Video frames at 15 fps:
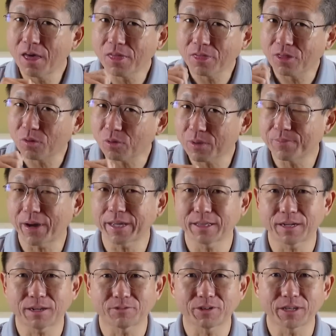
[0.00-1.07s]
Though we might
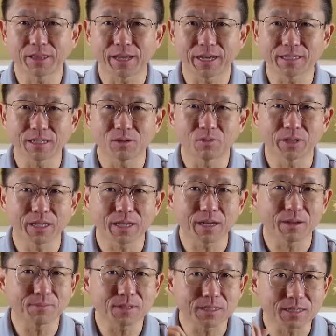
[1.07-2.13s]
not realize it, when it
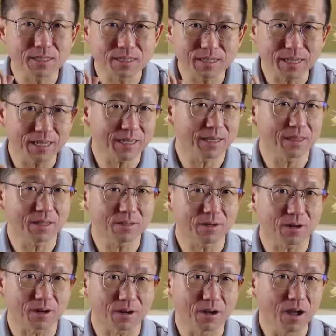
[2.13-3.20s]
comes to seeing in the
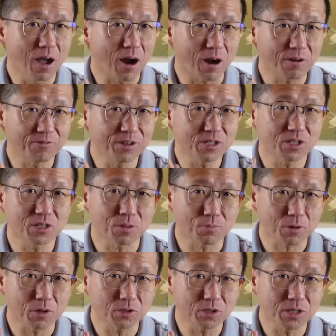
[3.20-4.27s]
dark, our vision
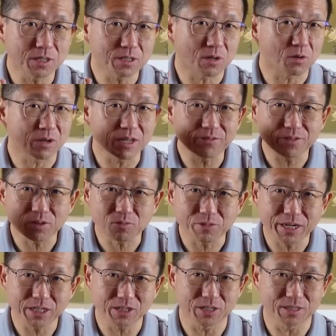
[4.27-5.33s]
approaches or even
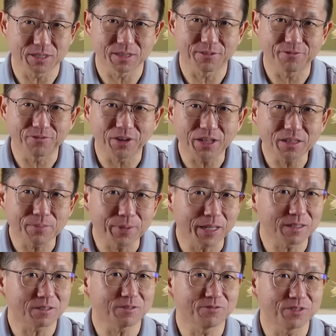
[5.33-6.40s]
reaches the
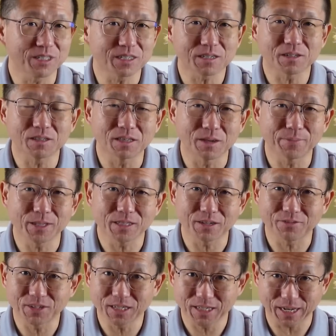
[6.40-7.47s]
fundamental physical limits
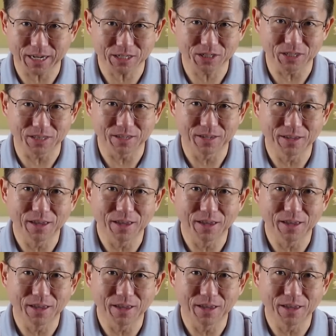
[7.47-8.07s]
of detection.